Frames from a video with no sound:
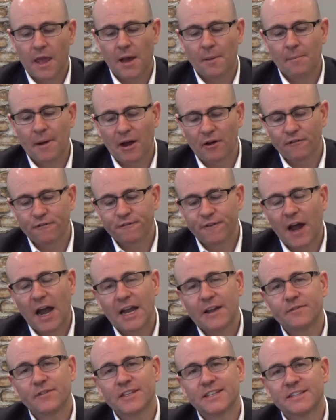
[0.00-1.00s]
About
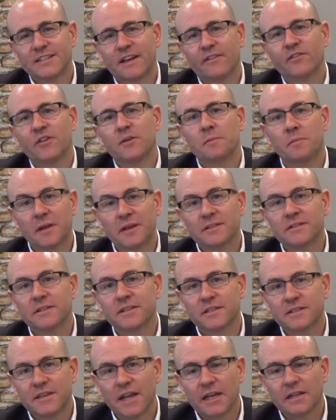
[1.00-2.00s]
5 to 7
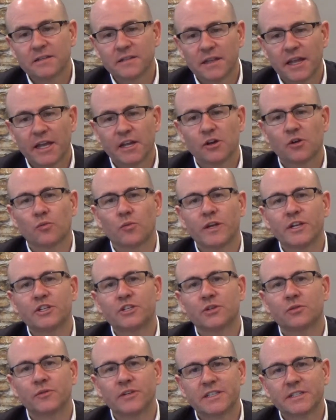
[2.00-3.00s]
business days later, we
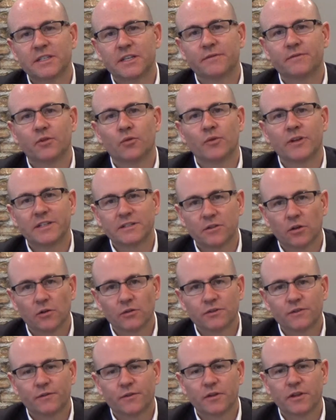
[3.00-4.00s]
should receive the
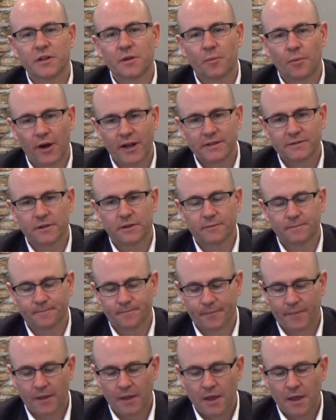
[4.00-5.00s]
results for the appraisal.
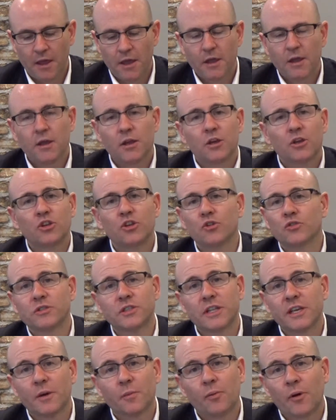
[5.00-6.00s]

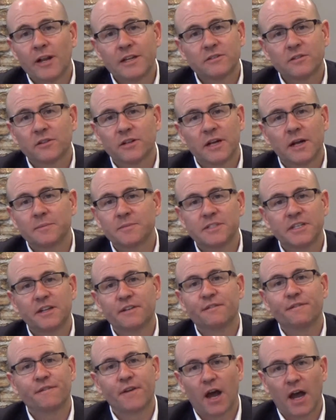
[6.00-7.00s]
Usually appraisal comes
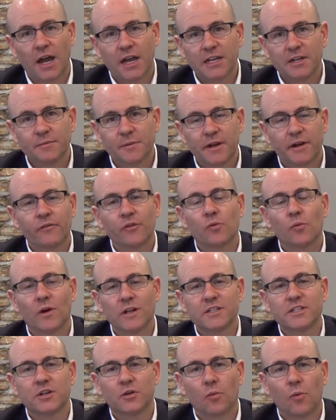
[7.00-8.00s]
in fine, but every
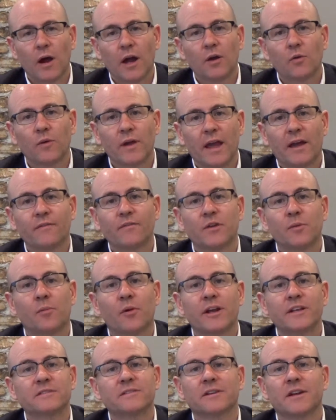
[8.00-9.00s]
once in a while we have the
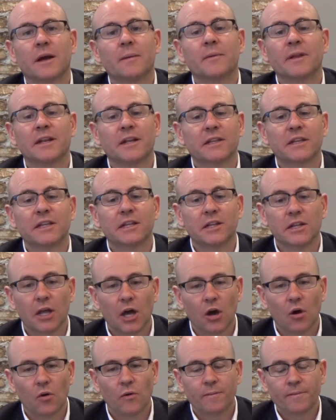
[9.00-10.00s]
appraisal come in a little
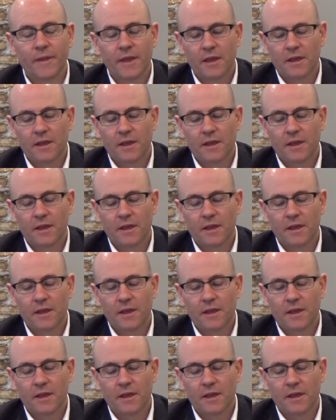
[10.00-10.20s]
low.